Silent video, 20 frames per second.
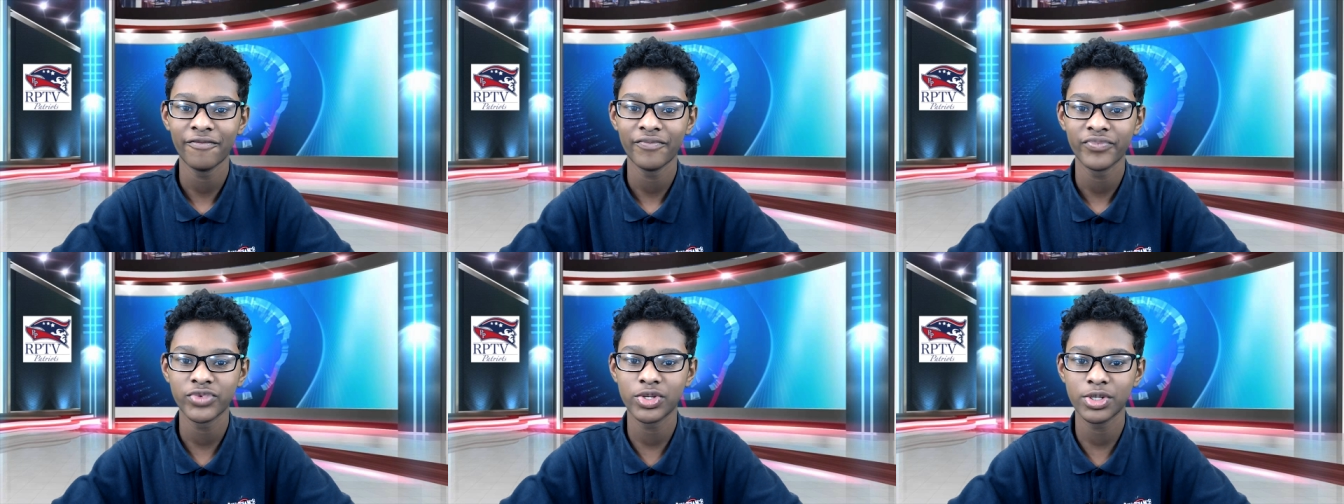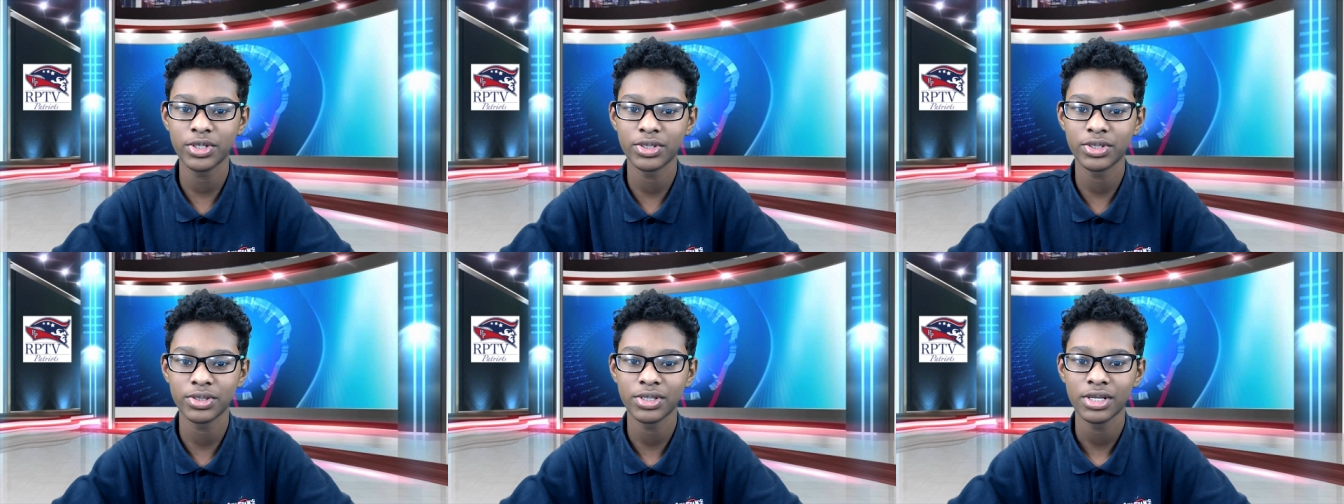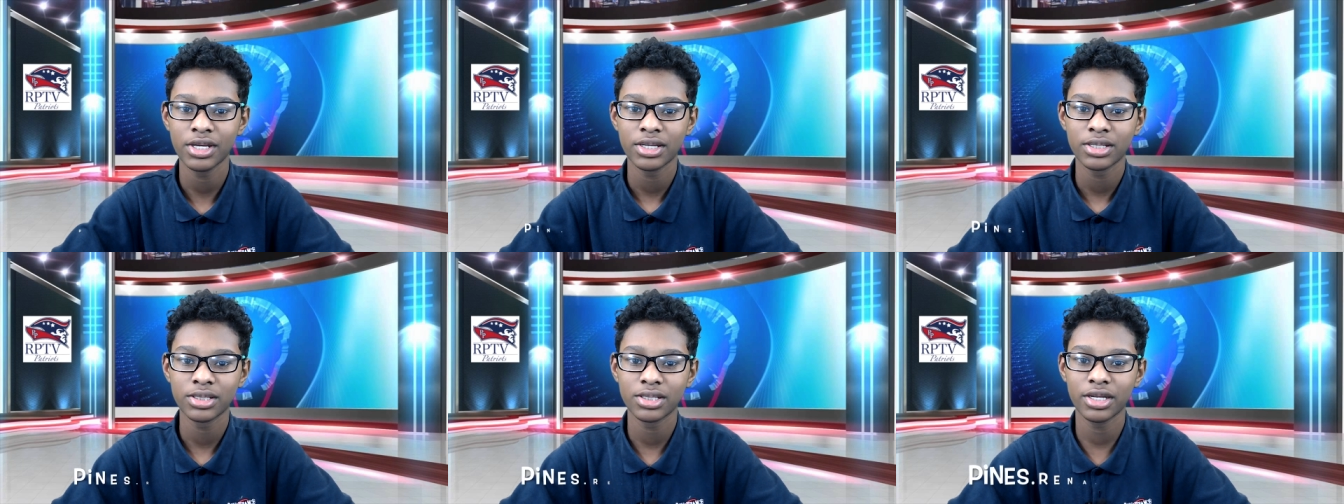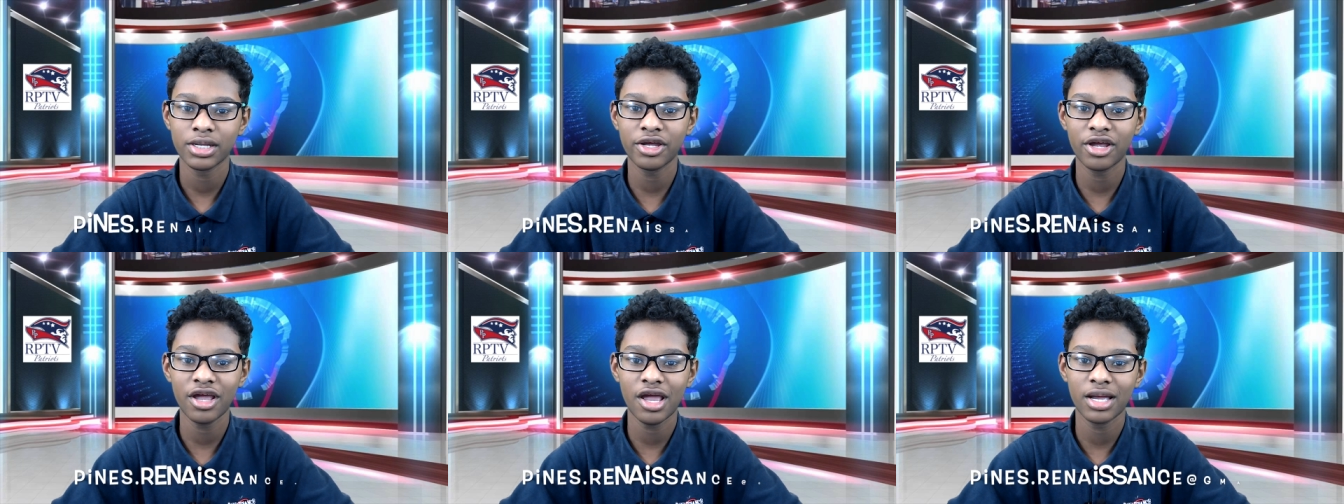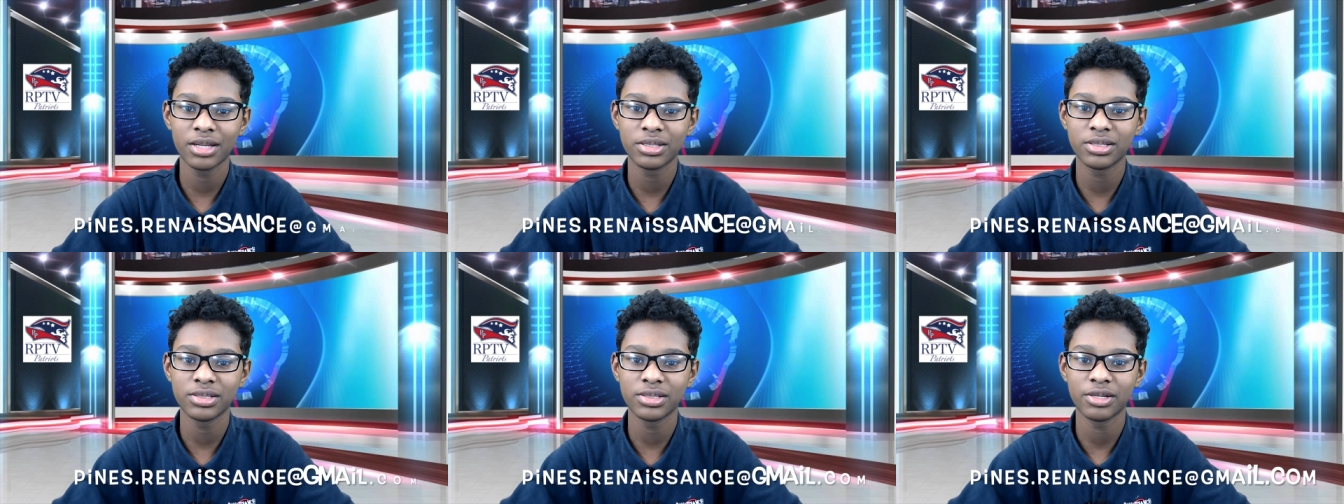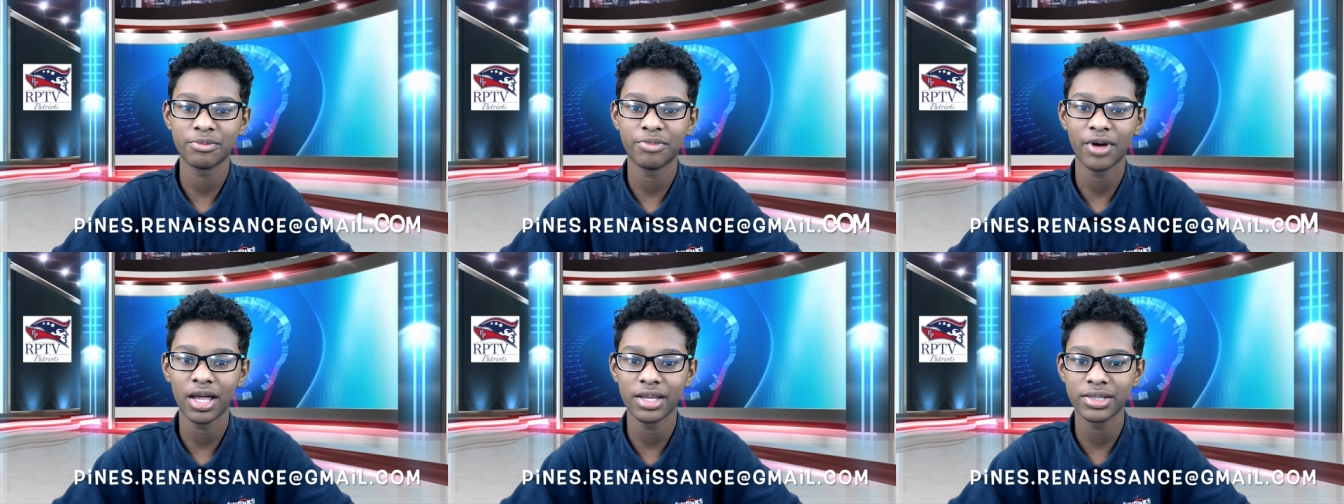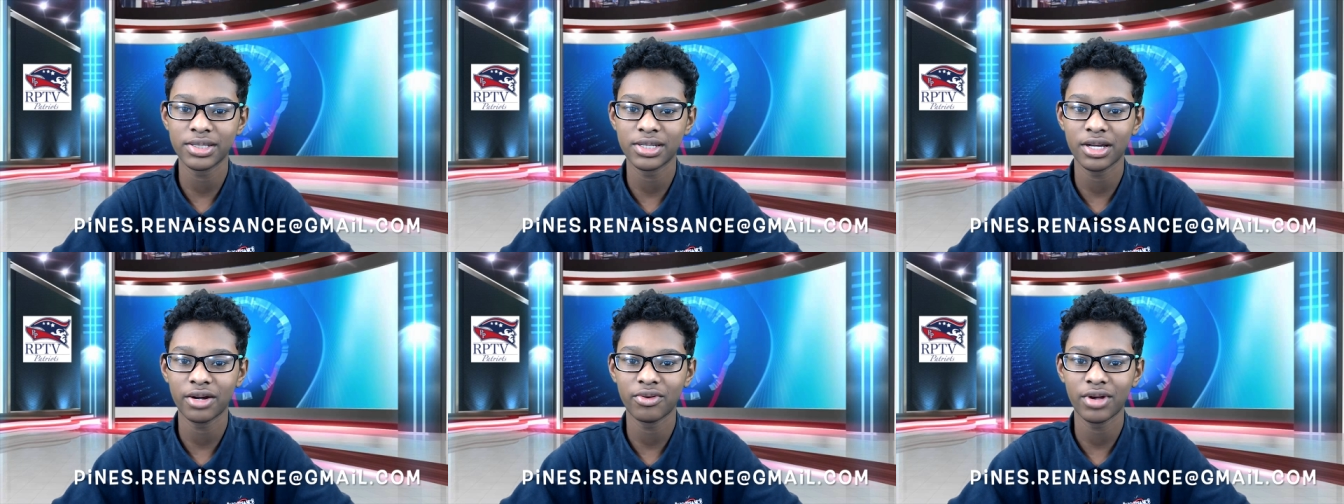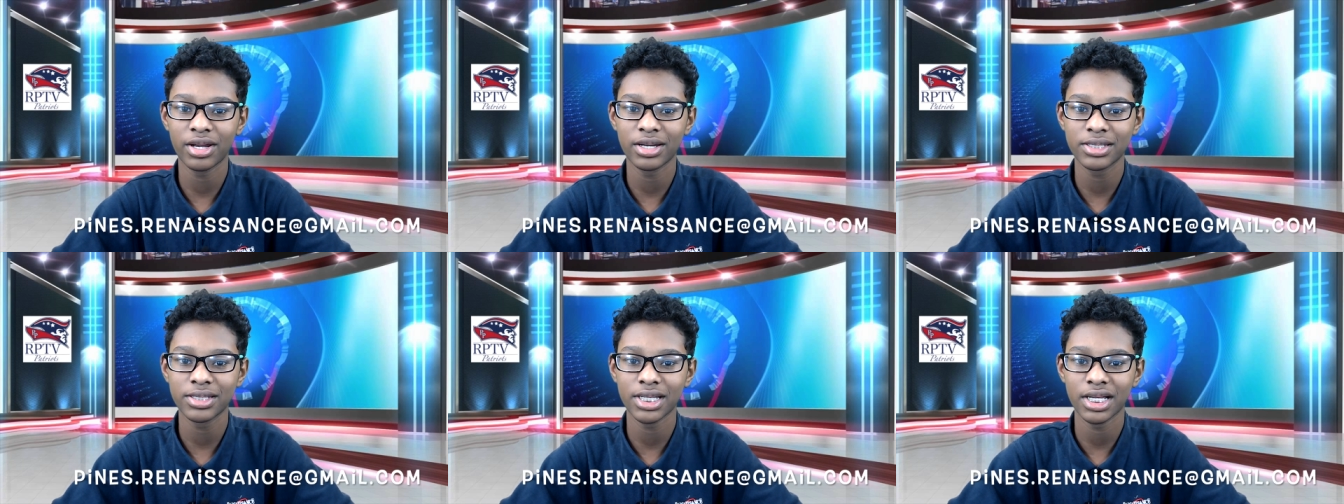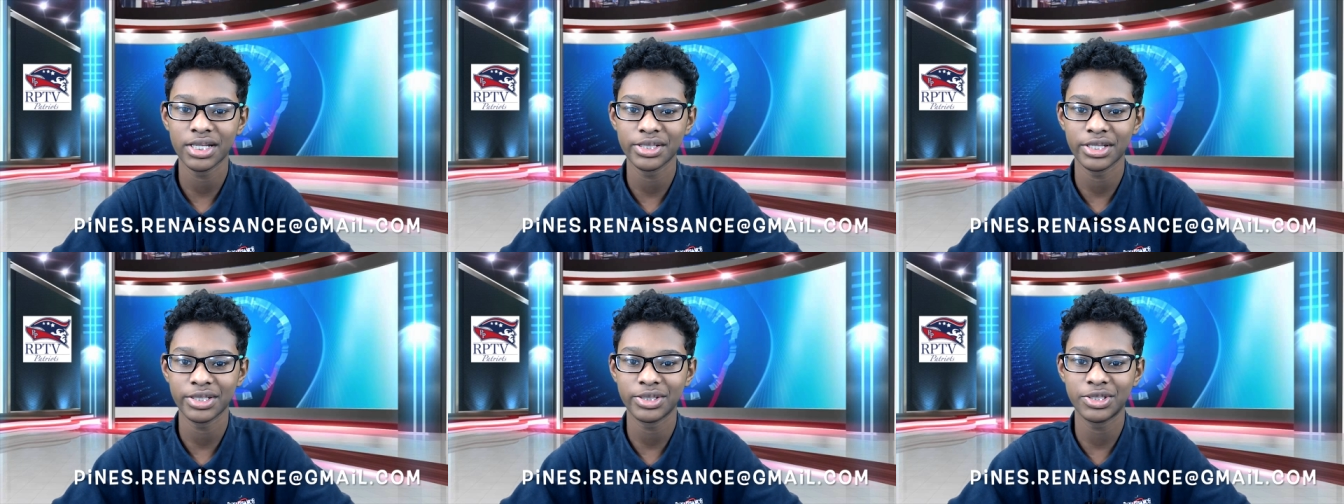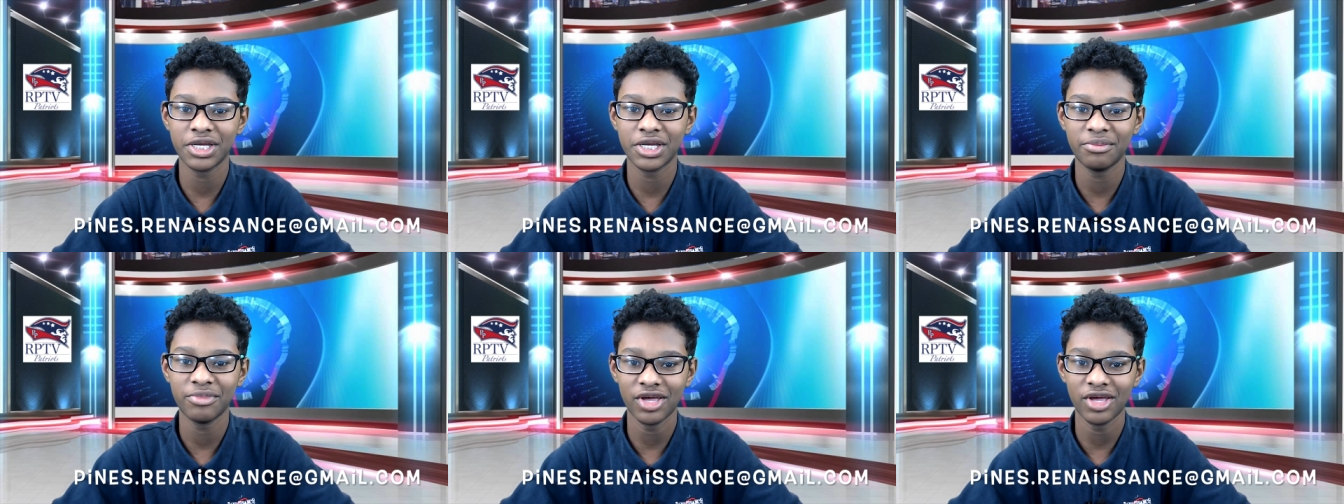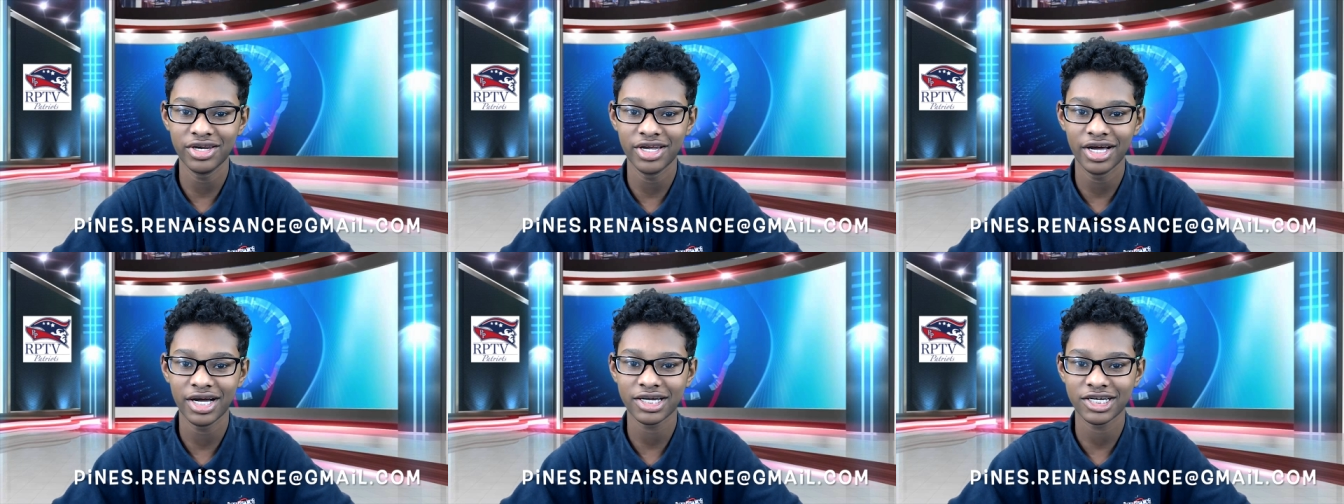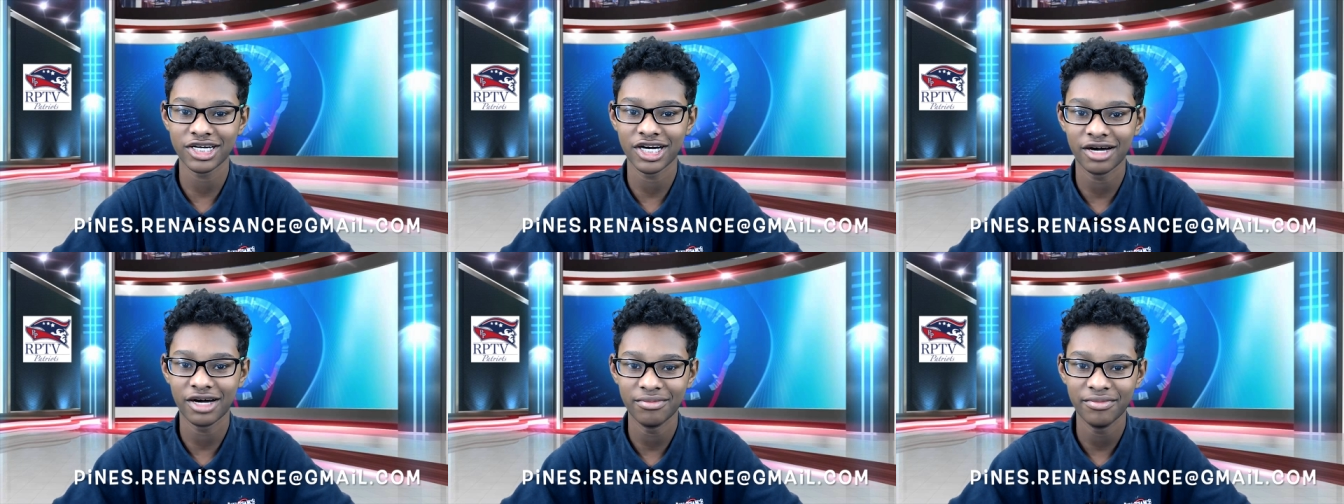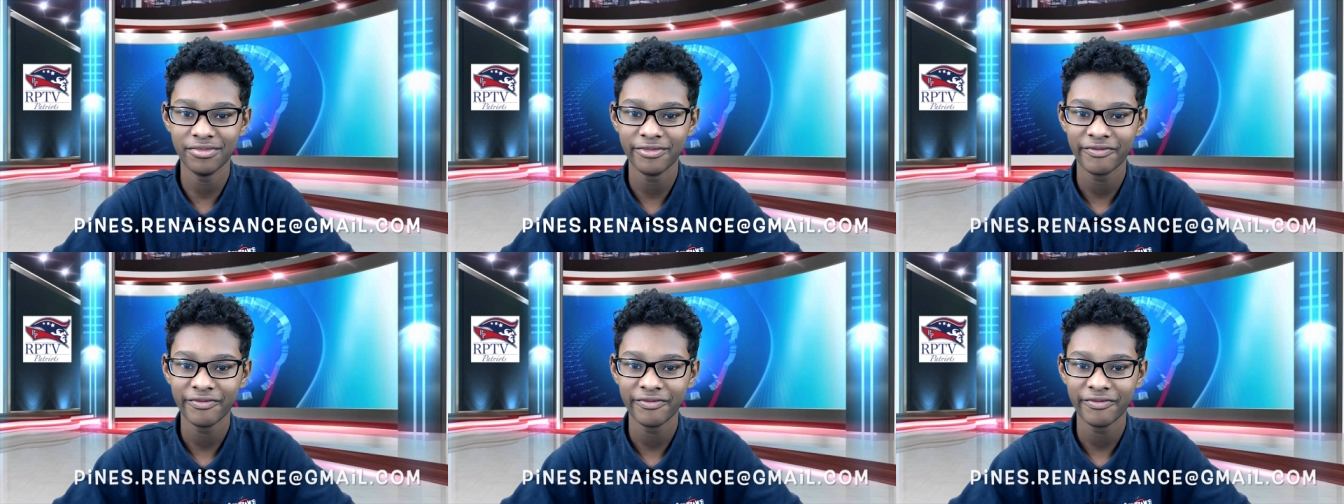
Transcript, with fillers: teachers. Send your answers to pines.renaissance at gmail.com.